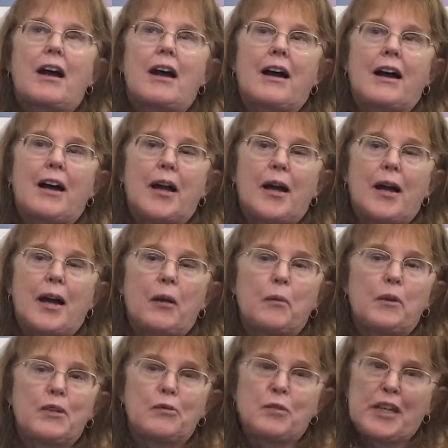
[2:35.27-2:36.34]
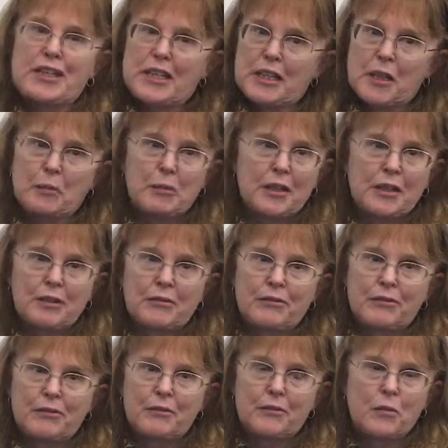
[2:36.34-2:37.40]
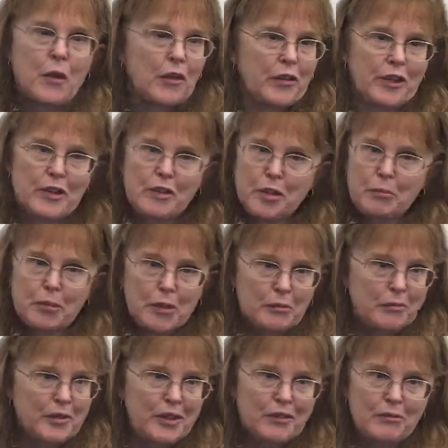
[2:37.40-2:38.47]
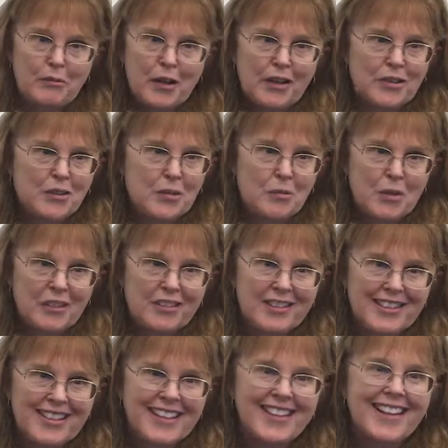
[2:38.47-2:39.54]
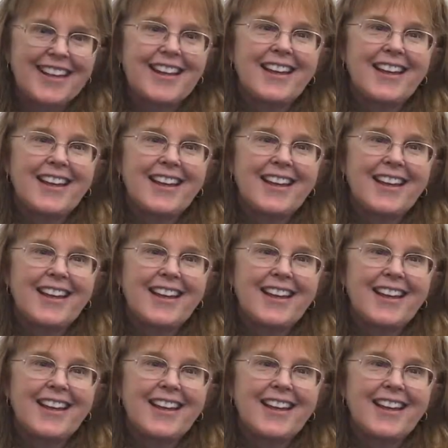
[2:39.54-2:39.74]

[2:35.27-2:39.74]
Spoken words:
I was raising them in a wealthy suburb of Boston, Wellesley.